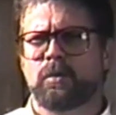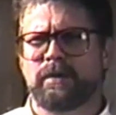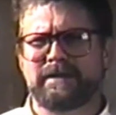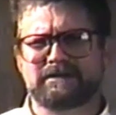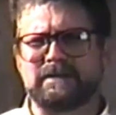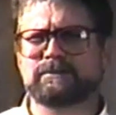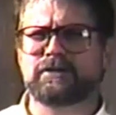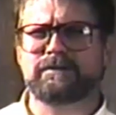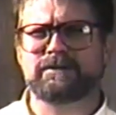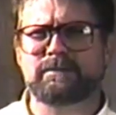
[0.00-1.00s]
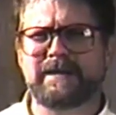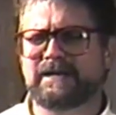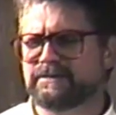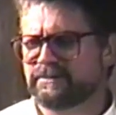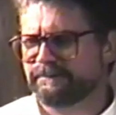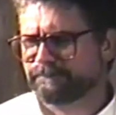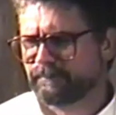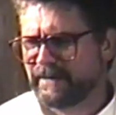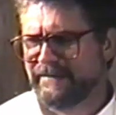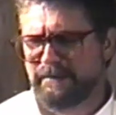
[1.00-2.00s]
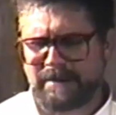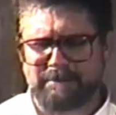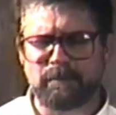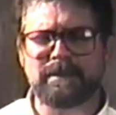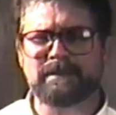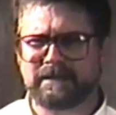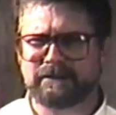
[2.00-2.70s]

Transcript: with the exception of the tomatoes and the peppermint.